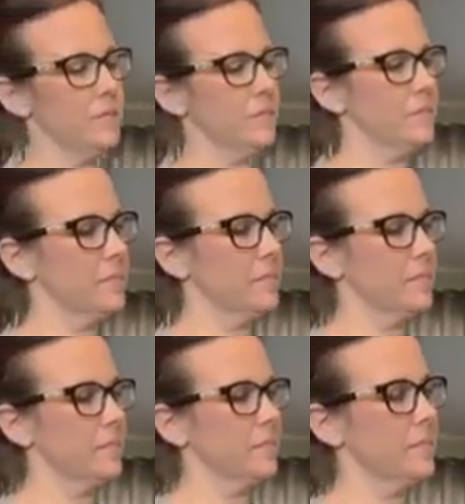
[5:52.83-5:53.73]

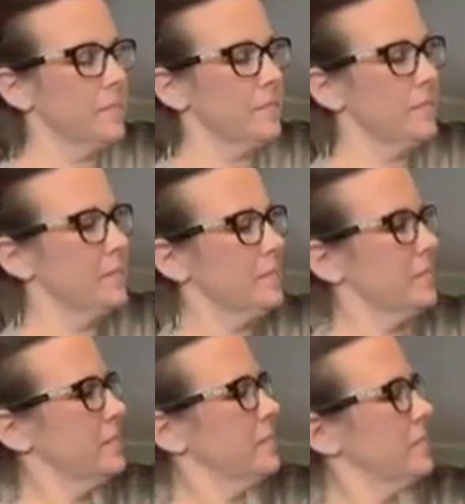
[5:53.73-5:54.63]

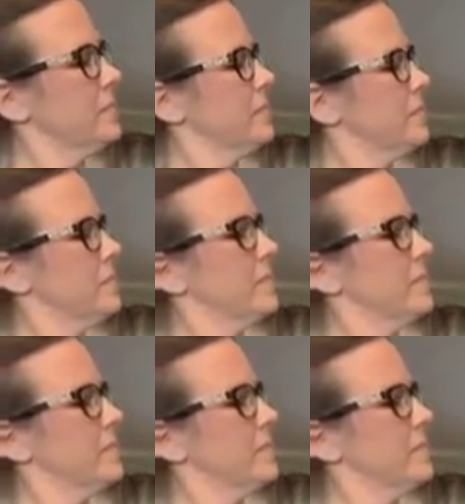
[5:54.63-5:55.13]
(no one is talking)